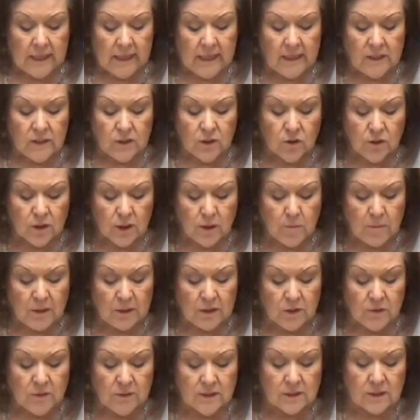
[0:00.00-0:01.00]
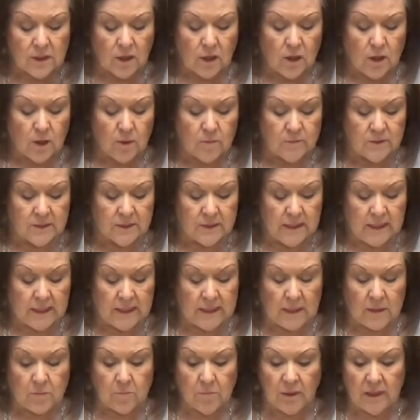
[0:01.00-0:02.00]
he took him into his arms
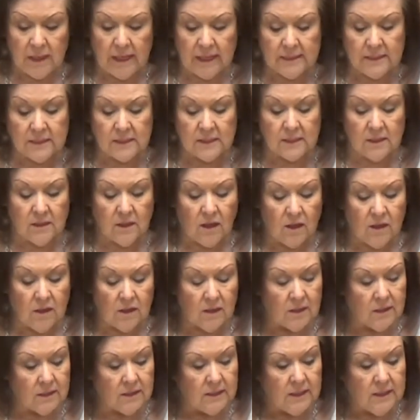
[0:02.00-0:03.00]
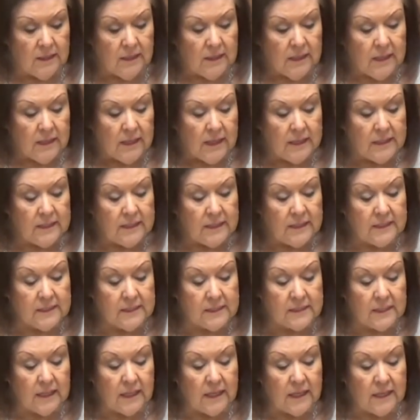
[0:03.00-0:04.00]
and he blessed God and he
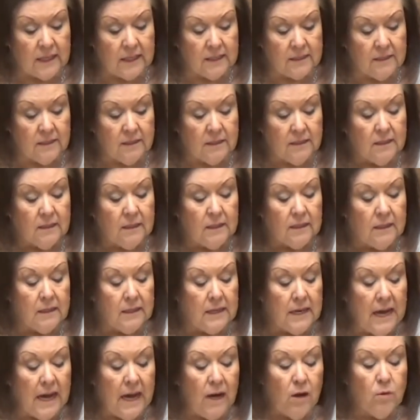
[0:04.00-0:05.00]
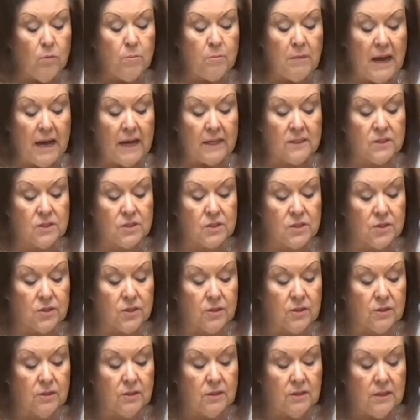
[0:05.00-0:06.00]
said, Now,
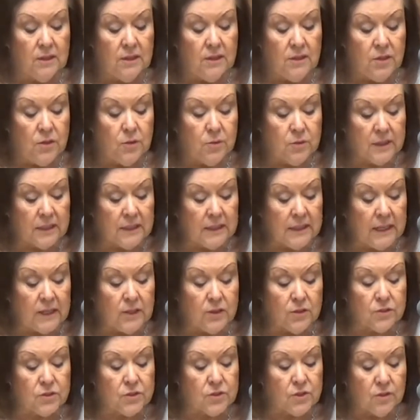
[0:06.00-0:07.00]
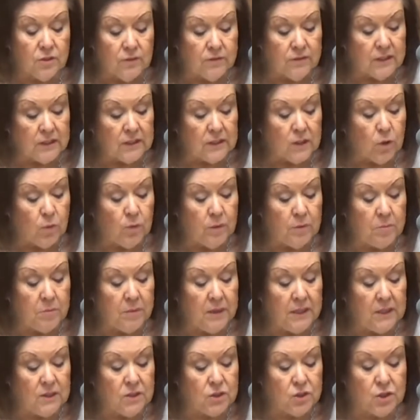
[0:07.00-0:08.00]
Master, you can let your servant go in
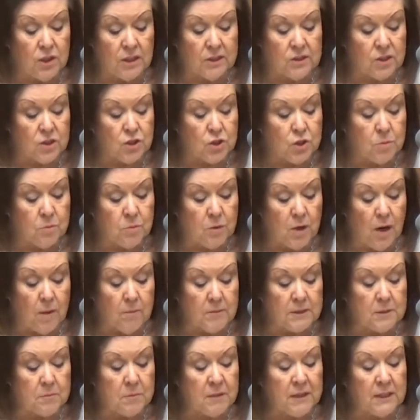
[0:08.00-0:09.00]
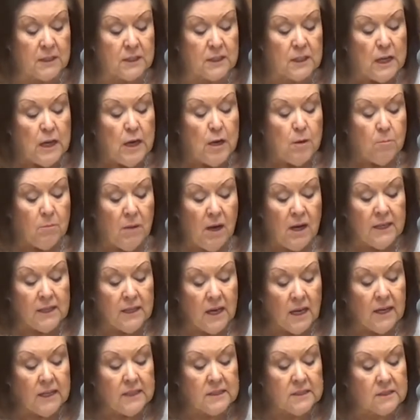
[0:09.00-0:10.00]
peace just as you promised, because mine
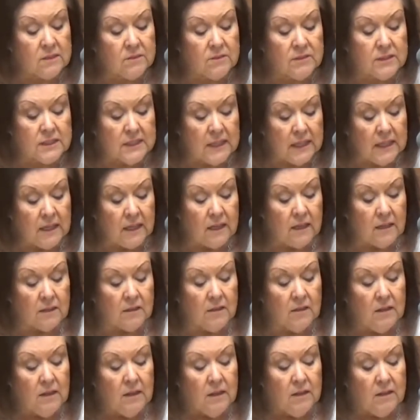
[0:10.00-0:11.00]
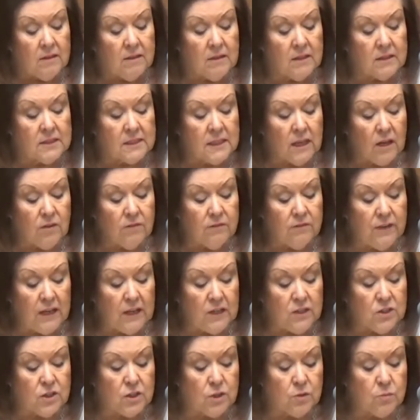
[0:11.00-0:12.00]
eyes have seen the
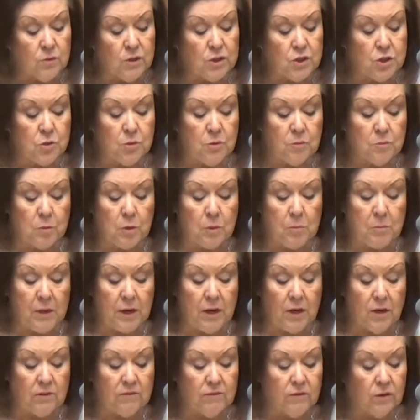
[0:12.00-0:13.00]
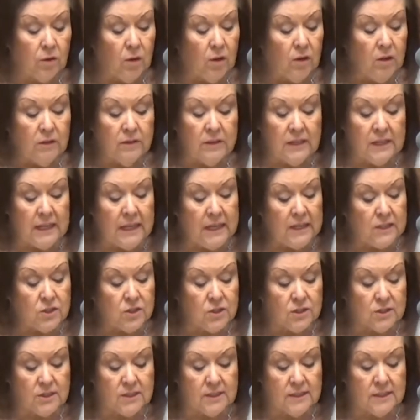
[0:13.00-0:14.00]
salvation which you have prepared for all the
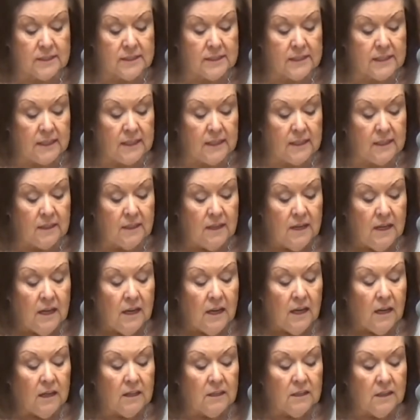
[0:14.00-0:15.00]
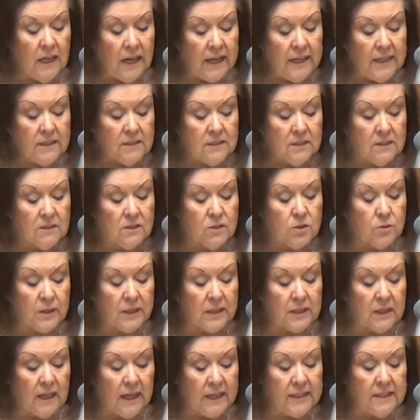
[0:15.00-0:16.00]
nations to see, a light to
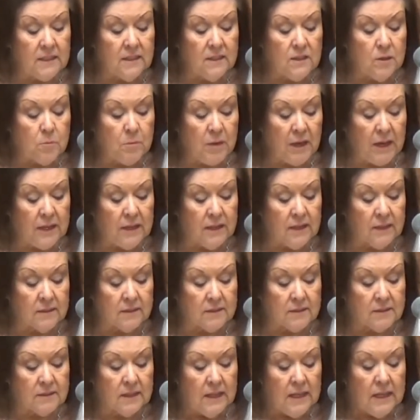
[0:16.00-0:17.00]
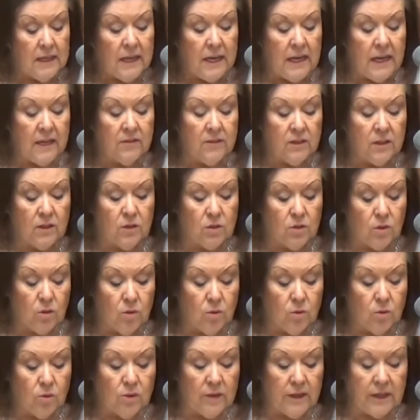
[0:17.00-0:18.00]
enlighten the pagans and the
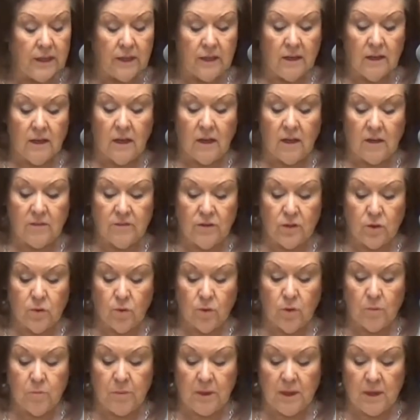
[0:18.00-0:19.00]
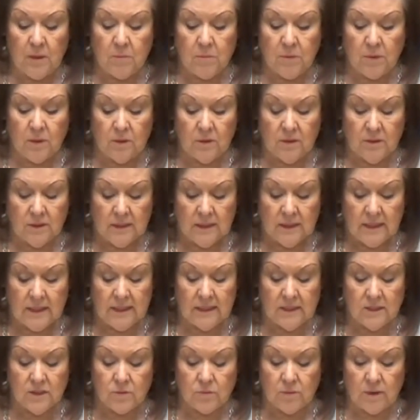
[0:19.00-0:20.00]
glory of your people,
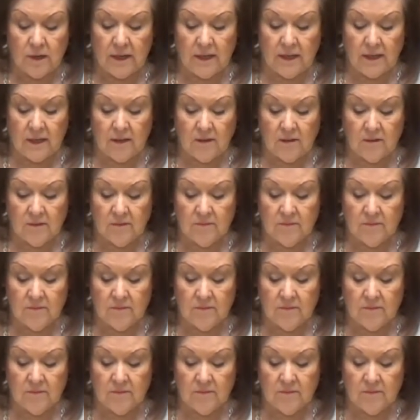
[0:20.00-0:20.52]
Israel.